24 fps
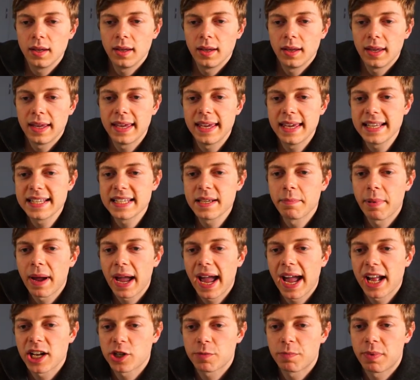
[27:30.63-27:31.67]
Is a
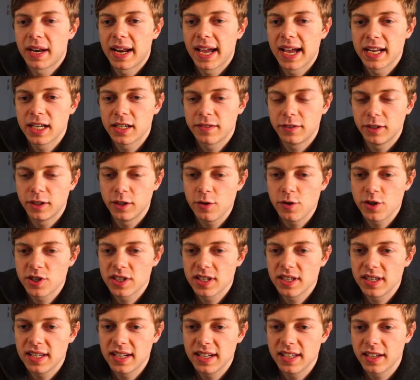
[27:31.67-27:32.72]
patch planned for
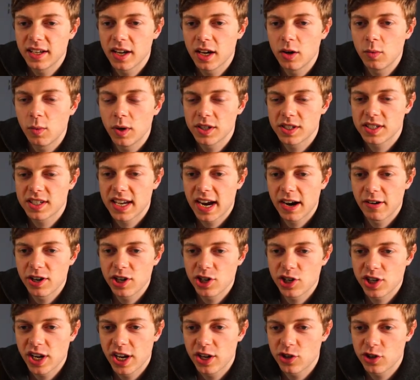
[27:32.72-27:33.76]
Lucien Inigo once Gary's
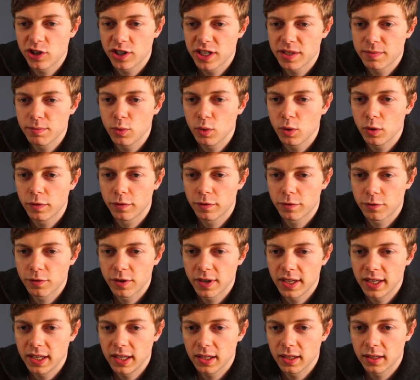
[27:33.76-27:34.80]
schedule is more
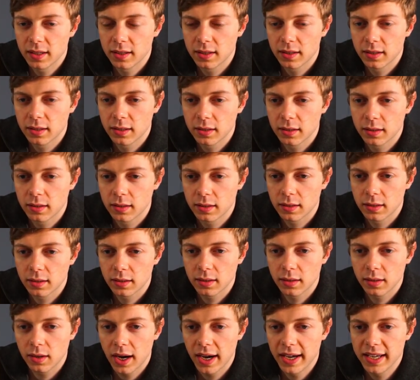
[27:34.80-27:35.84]
free?
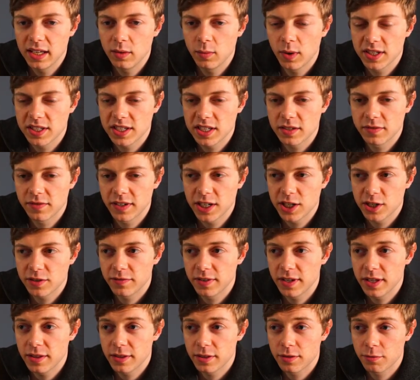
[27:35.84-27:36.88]
I.e. once he's finished
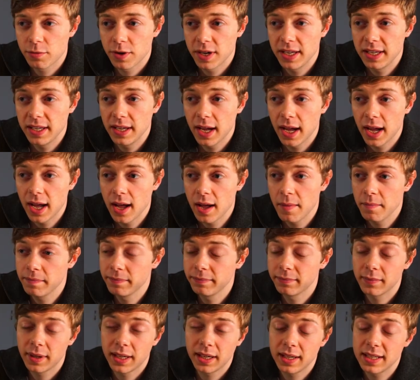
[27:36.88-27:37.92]
V3.
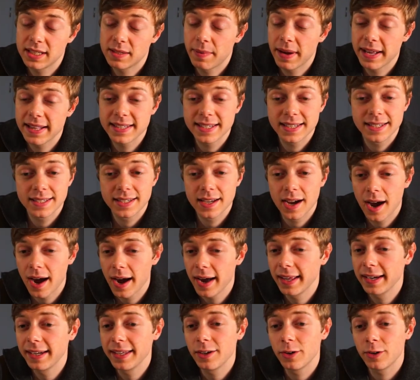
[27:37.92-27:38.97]
It depends
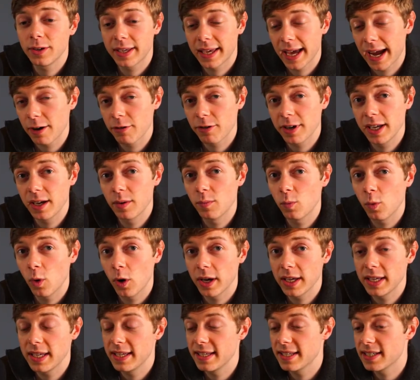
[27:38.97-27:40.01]
entirely on Gary and
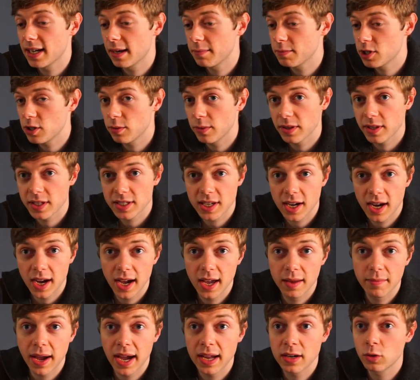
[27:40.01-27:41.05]
what he's up to at the
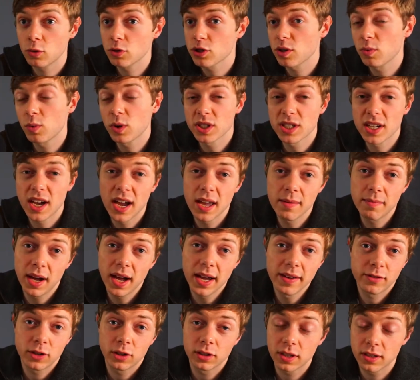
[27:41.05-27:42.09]
time, and also what time
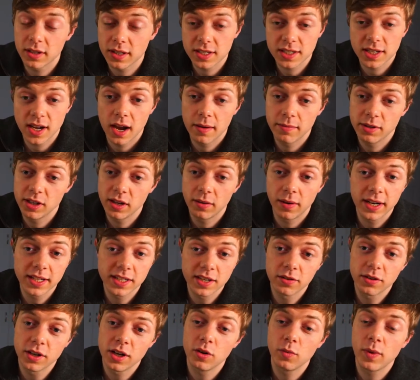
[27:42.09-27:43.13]
I've got at the time. You know, I
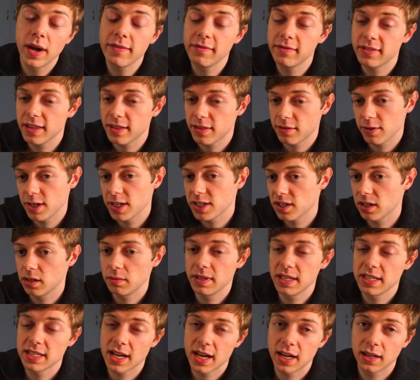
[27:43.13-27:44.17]
don't know when V3 is going to
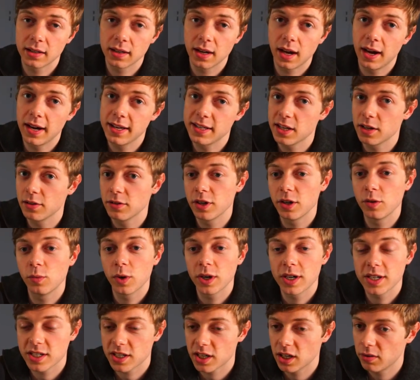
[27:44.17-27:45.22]
be done. I don't know
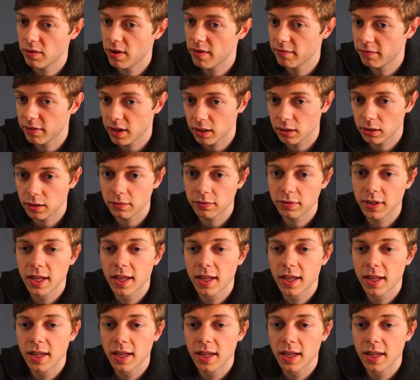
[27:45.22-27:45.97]
what it's going to involve.